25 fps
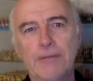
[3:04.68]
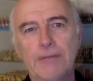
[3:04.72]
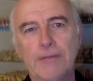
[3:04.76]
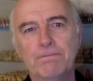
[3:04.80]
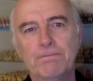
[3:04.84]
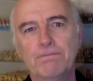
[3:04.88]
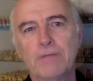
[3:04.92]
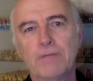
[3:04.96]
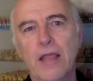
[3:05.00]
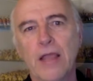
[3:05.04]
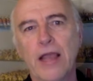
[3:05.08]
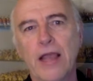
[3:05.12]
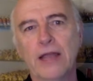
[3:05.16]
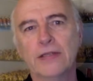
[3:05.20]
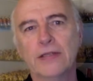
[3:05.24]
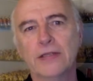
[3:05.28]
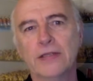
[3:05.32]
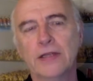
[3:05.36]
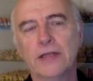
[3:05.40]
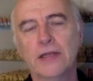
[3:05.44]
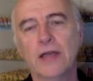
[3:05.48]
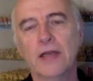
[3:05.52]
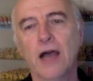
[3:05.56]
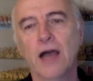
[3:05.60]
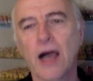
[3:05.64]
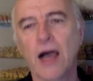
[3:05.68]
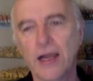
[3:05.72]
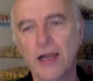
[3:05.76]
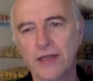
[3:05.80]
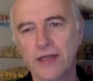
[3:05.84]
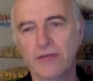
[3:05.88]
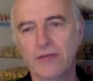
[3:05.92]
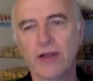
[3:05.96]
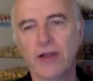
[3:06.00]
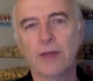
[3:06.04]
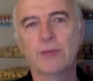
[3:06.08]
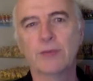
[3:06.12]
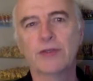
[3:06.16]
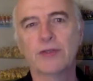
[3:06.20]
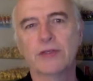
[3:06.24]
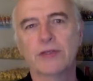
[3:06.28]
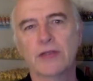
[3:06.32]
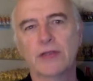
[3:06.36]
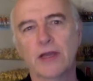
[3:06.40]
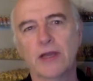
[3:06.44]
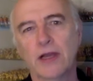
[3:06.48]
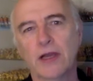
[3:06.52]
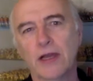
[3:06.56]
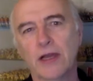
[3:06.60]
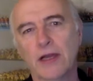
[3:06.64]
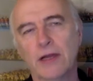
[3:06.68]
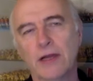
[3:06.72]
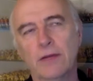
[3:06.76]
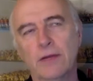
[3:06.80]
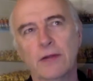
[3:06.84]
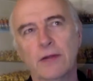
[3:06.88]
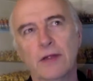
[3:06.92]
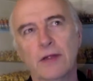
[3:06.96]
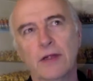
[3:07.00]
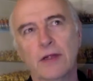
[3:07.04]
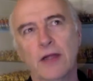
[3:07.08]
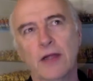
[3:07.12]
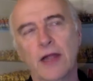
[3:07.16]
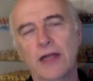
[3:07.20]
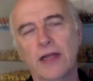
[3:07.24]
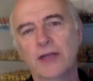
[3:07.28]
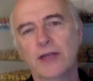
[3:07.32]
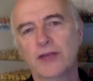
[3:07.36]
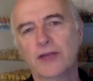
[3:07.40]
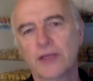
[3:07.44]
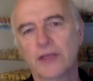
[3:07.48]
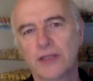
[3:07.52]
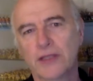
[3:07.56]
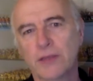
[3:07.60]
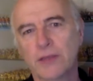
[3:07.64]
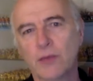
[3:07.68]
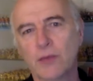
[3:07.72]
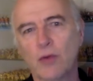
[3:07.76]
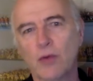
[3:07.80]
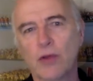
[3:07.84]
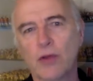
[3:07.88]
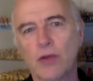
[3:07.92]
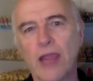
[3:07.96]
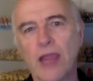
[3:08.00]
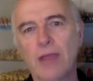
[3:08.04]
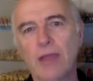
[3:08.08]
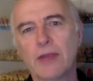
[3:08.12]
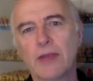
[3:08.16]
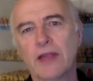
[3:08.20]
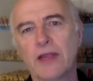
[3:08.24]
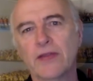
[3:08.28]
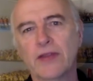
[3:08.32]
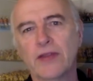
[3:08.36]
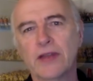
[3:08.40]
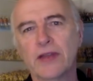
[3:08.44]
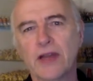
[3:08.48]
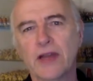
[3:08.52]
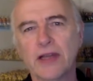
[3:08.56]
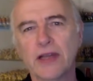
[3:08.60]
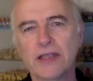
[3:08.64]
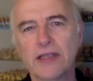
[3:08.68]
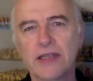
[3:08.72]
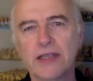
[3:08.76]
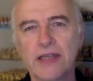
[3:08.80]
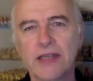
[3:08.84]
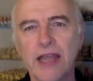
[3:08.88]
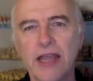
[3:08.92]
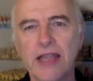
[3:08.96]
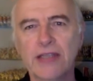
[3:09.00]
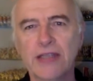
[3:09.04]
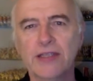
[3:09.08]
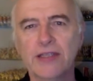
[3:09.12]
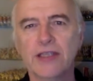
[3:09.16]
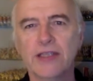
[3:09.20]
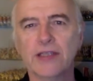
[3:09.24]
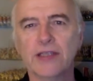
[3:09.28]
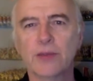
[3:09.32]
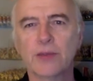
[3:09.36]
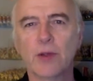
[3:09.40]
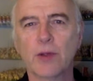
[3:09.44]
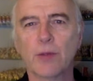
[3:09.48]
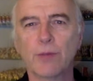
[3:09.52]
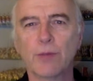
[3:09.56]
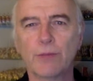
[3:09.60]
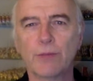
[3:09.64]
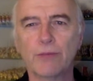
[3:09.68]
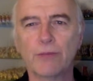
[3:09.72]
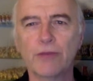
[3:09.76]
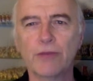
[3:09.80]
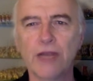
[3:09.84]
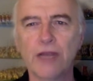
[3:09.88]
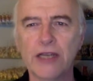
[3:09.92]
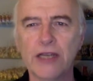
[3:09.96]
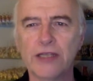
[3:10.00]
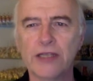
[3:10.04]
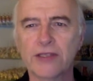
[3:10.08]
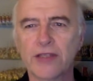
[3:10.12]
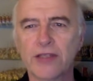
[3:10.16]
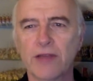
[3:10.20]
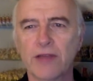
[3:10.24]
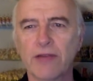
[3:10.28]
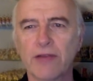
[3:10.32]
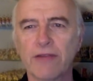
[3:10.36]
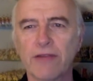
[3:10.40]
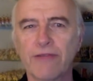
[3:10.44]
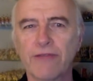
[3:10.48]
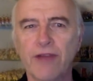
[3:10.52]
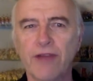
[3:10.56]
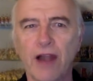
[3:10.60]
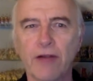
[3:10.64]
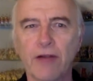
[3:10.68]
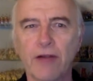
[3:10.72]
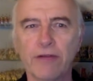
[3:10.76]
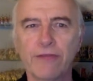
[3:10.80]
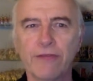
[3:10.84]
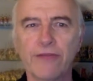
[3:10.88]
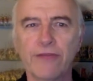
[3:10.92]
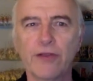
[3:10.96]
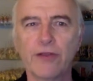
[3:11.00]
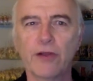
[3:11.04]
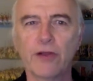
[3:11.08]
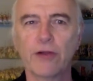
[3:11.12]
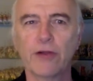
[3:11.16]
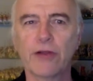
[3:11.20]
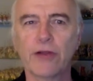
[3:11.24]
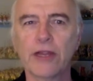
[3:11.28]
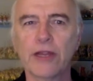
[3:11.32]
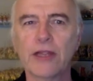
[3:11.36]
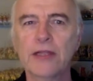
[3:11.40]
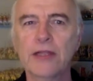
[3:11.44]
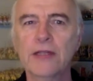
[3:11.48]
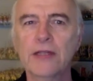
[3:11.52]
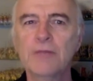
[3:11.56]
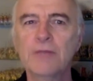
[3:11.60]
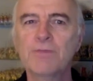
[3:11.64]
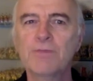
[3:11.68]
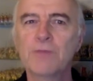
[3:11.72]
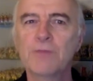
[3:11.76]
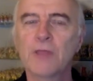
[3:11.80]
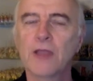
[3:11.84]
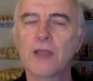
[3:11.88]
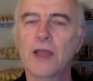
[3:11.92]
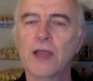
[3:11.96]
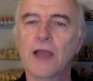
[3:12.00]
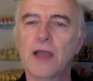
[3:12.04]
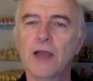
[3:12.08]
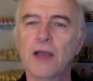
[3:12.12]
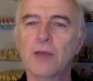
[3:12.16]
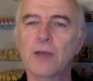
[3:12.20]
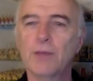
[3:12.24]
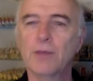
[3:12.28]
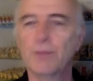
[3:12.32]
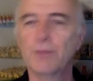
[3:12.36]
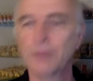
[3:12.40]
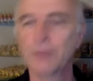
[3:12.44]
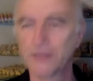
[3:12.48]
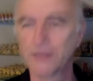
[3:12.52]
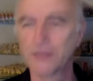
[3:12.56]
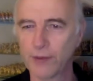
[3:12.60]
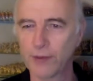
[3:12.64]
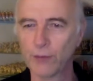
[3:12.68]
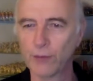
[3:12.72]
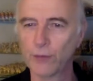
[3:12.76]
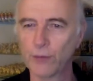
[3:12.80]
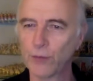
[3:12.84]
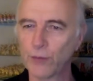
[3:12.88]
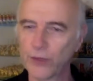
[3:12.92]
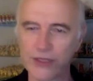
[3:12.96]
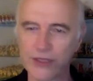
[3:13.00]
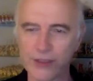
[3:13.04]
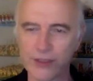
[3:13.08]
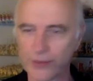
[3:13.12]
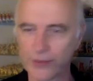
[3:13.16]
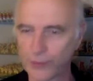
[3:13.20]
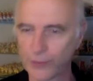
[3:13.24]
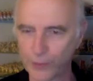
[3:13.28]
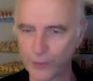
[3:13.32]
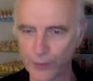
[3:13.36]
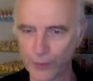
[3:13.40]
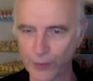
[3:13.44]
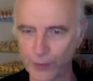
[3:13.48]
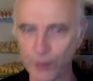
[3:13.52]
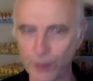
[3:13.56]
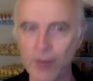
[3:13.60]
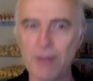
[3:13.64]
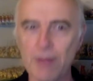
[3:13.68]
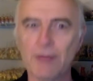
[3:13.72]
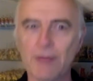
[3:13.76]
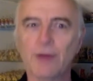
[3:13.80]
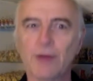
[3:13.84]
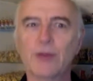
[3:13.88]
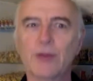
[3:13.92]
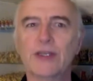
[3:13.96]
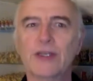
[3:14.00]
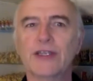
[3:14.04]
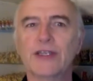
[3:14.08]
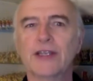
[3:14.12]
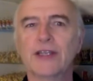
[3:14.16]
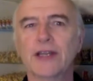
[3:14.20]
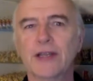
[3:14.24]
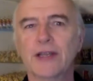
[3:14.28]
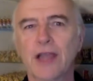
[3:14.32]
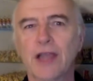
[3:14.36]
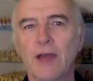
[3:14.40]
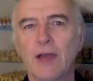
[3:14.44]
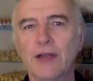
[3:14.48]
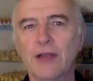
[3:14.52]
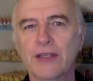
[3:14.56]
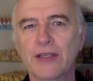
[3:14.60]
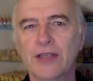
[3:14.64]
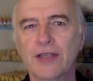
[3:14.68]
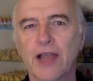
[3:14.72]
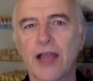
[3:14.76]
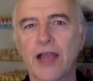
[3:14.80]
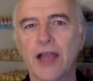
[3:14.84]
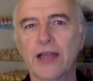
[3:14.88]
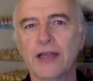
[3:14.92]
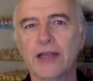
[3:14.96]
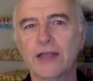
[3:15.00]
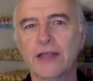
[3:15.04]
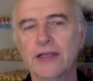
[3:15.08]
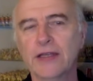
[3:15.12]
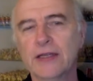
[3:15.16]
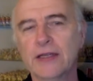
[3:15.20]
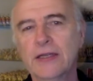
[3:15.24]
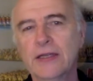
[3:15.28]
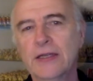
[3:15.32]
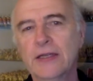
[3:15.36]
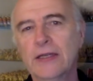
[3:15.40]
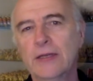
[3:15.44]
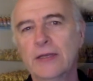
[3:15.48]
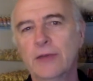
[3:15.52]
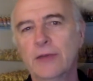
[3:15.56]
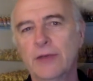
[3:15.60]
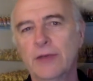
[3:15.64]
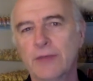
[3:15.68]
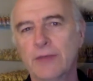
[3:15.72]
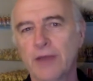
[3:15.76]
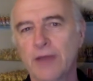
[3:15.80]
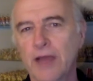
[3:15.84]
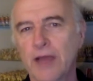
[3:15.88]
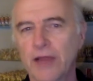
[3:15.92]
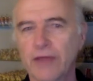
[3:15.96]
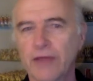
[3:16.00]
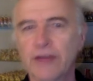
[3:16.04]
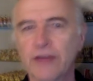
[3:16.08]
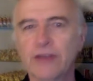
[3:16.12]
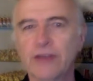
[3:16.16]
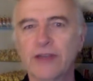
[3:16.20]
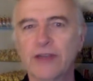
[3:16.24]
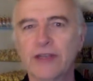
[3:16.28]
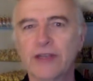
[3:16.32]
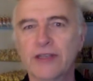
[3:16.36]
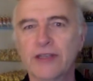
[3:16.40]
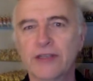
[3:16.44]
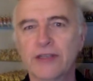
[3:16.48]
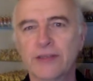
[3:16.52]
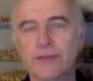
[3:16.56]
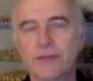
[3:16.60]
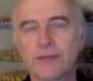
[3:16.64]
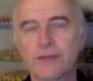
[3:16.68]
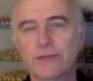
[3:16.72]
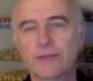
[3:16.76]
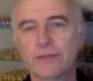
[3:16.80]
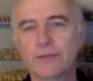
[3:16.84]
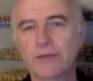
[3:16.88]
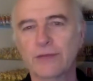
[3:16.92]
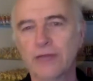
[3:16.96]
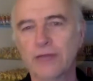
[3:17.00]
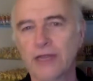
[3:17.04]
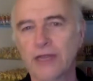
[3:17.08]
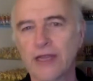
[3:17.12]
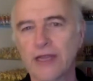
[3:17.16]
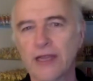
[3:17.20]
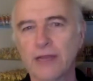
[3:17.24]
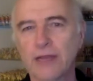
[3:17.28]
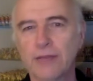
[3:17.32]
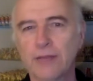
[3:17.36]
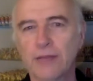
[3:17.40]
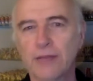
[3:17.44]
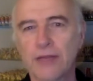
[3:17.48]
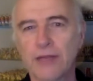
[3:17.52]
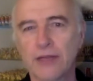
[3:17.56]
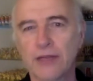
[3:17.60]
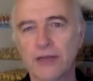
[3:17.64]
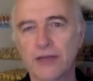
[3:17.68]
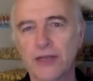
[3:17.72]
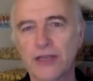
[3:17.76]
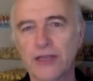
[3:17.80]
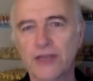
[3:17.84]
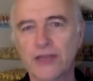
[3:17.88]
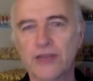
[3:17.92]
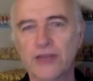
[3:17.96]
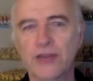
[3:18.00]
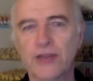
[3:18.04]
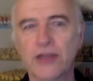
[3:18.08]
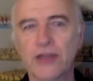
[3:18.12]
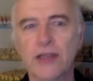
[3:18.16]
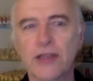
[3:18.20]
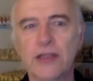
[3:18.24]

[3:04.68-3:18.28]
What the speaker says: and I developed an interest in wargaming in the 1980s, really discovering Fire and Fury, which is, you remember, which coincided with my other interest of reading military history.